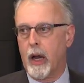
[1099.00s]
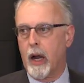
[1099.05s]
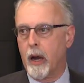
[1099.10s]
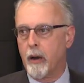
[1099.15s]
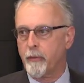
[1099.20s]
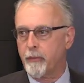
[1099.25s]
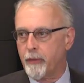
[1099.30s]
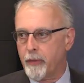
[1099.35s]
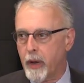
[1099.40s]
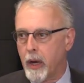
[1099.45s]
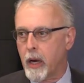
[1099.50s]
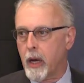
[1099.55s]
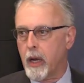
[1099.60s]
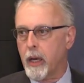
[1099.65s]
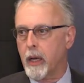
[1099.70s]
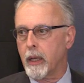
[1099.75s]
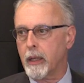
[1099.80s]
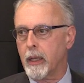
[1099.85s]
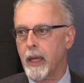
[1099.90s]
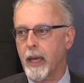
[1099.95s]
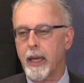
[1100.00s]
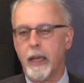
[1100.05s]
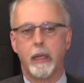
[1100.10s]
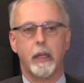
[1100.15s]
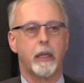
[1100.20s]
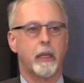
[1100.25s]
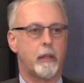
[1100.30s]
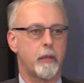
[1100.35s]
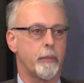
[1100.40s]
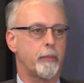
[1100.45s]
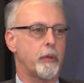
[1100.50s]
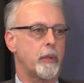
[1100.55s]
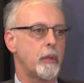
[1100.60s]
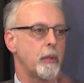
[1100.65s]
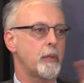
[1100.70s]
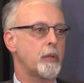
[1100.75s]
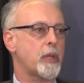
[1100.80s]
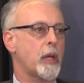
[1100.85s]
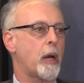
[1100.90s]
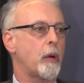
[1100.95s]
are very unlikely to
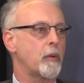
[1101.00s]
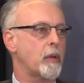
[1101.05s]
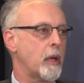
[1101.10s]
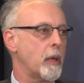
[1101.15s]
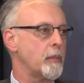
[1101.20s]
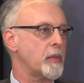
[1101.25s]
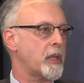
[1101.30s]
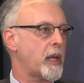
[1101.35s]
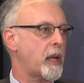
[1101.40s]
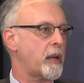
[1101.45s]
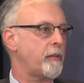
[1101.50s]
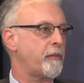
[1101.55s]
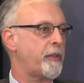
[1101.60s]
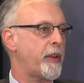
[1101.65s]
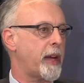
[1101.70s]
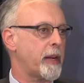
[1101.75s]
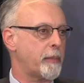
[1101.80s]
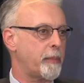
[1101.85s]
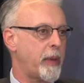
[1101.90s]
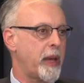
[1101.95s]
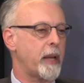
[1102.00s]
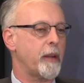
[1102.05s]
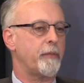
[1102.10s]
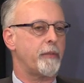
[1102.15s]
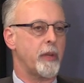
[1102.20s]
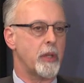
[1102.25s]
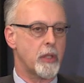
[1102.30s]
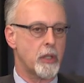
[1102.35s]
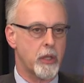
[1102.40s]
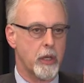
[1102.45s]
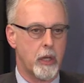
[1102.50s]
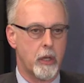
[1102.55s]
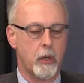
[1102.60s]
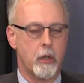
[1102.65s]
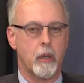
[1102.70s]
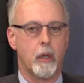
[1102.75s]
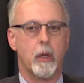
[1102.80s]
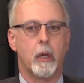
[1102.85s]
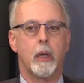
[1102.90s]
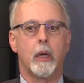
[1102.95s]
produce outcomes that in fact benefit,
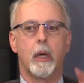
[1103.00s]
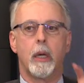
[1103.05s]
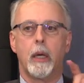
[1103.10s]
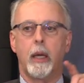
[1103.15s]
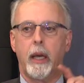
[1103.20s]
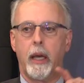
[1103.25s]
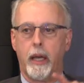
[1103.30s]
secure,